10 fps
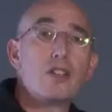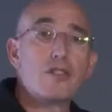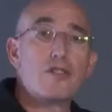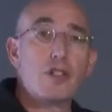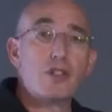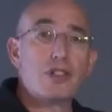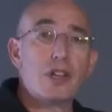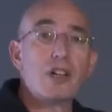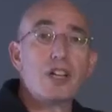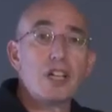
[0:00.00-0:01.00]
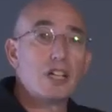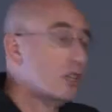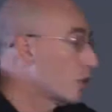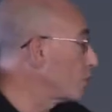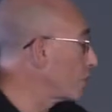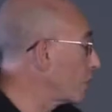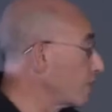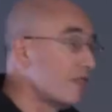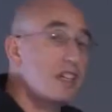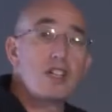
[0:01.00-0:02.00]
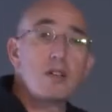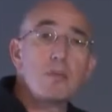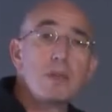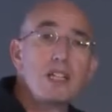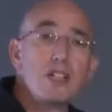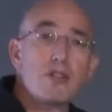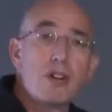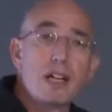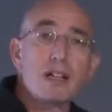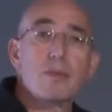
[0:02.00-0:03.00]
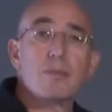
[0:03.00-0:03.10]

The filter includes a convenient media rack